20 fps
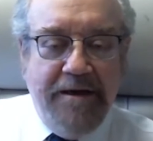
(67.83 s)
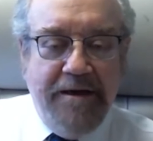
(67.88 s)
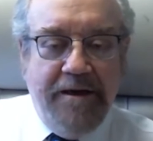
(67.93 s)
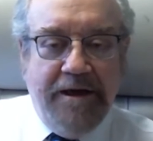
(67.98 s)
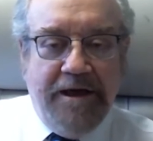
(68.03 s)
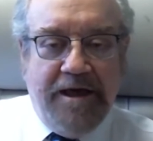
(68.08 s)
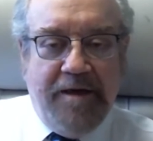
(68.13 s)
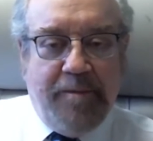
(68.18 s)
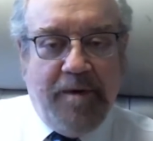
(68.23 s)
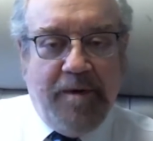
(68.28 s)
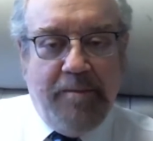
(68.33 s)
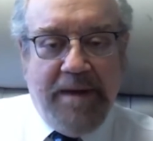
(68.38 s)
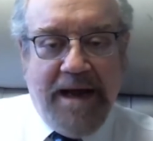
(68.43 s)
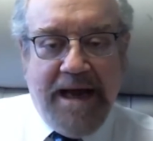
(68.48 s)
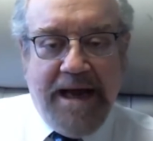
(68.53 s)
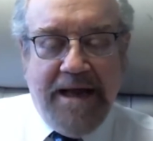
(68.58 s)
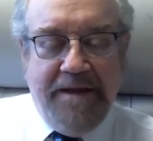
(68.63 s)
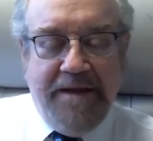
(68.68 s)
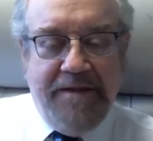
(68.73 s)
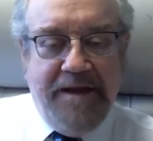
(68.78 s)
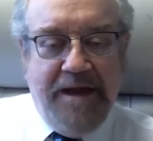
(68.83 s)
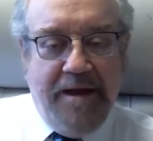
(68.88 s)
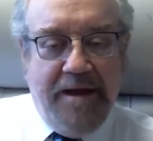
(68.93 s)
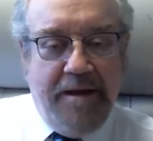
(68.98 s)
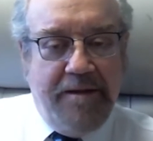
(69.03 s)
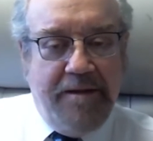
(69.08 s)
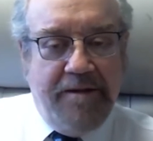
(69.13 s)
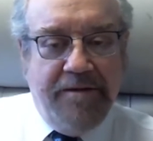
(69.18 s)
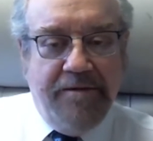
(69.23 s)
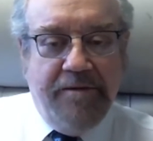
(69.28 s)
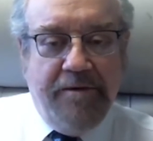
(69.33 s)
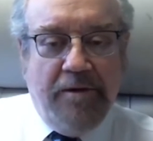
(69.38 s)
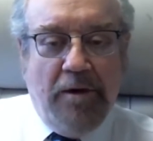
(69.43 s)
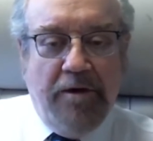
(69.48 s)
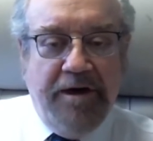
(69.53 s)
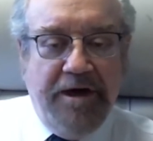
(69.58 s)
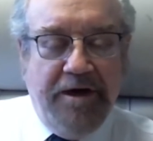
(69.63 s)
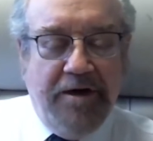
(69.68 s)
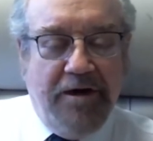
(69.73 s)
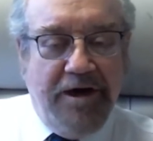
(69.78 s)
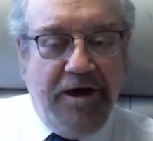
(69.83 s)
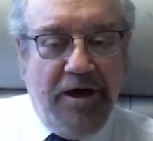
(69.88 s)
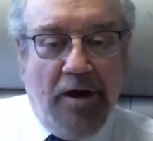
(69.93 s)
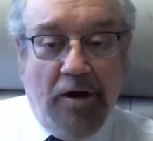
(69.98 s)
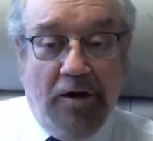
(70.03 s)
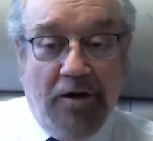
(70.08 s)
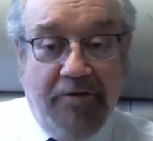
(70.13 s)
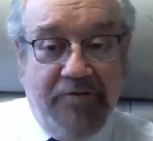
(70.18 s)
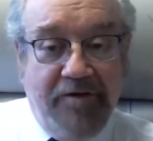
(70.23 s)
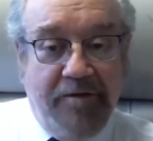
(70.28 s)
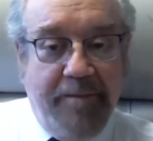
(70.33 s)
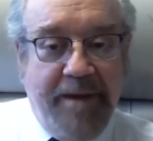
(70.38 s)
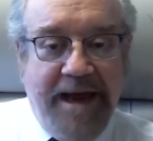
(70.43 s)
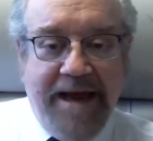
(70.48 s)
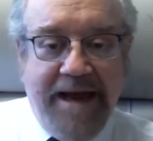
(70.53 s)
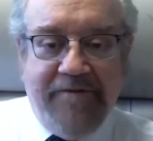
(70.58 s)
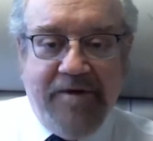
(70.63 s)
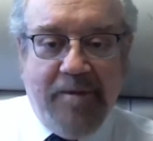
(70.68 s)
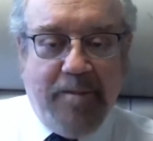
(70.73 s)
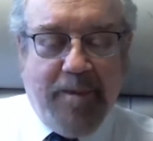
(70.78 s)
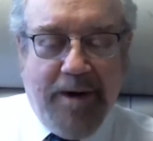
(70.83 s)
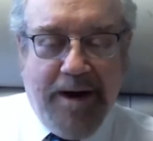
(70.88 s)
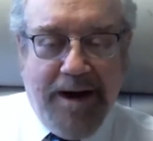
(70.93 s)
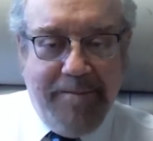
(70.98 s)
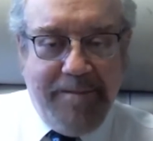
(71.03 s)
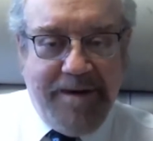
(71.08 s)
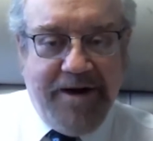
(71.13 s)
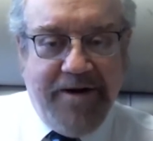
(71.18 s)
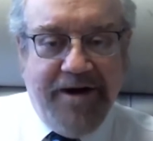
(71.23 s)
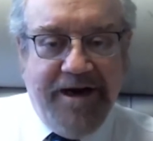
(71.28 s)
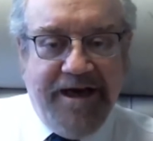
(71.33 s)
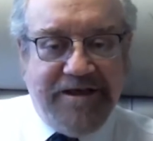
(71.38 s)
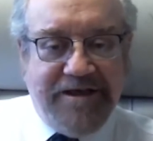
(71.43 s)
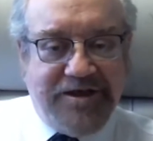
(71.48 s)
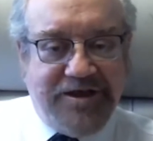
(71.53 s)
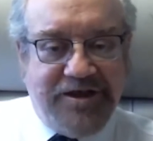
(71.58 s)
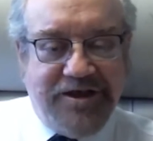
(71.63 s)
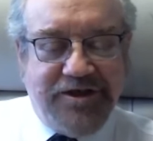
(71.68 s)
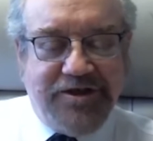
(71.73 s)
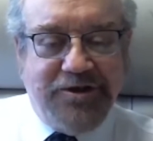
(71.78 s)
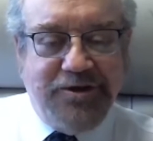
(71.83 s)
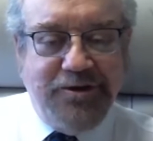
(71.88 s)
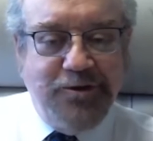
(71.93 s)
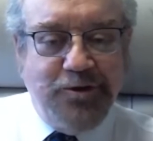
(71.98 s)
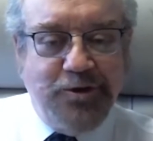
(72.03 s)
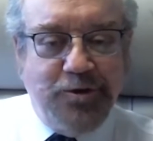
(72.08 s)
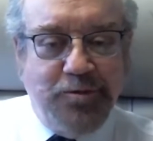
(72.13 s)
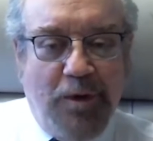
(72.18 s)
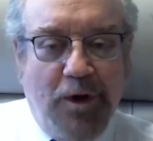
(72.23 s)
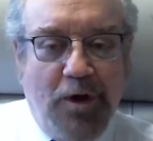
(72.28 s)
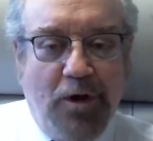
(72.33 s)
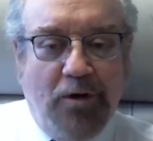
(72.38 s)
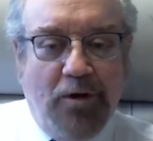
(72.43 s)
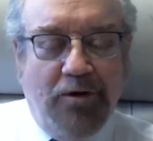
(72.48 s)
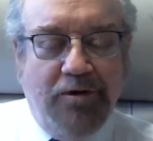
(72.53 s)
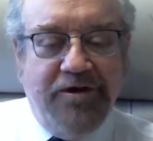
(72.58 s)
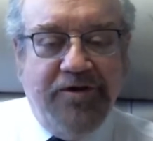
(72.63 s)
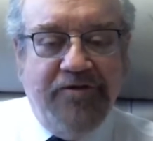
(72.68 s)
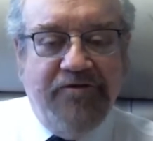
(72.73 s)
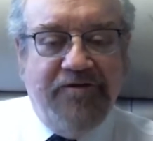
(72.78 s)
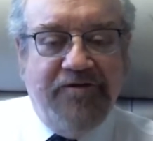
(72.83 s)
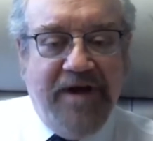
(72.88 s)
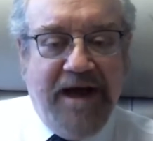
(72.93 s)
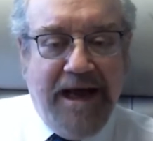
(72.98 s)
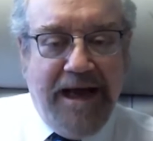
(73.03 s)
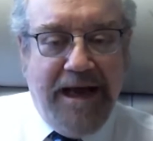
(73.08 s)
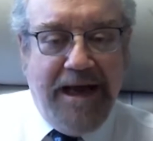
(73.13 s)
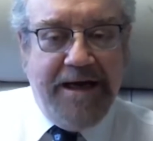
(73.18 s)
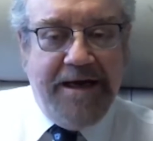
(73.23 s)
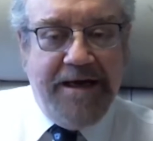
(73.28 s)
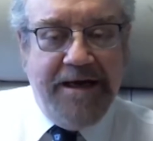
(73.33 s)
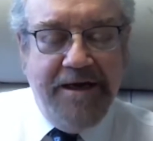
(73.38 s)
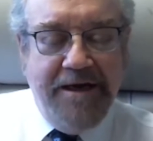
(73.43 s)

Keep in mind, uh, nearly all of them have a primary. It's just too small to find.